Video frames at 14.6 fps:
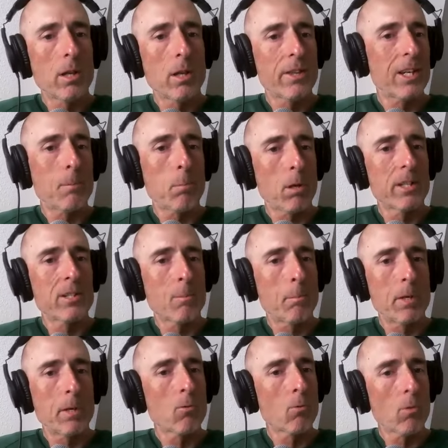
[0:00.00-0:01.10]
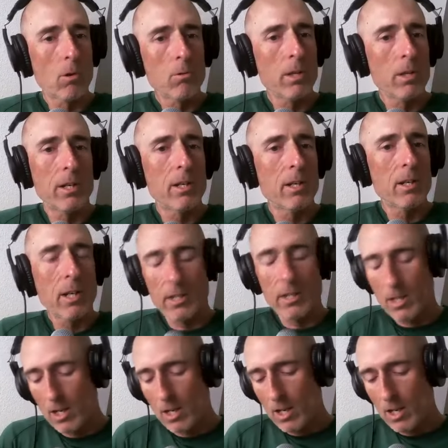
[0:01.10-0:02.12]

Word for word: I think it right. plays a big role in it. And